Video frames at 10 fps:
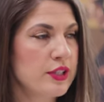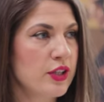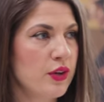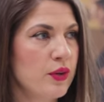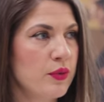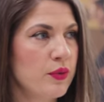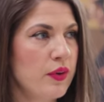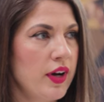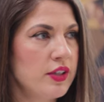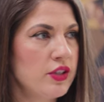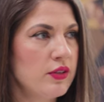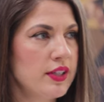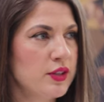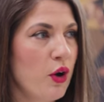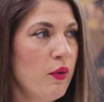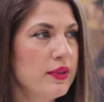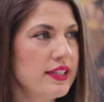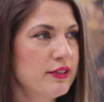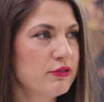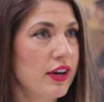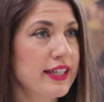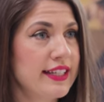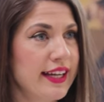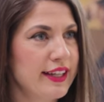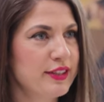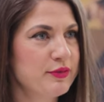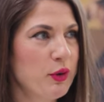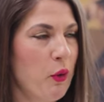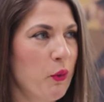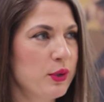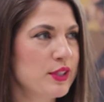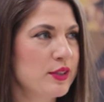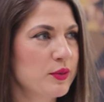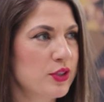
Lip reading: So I do this comedy writing course,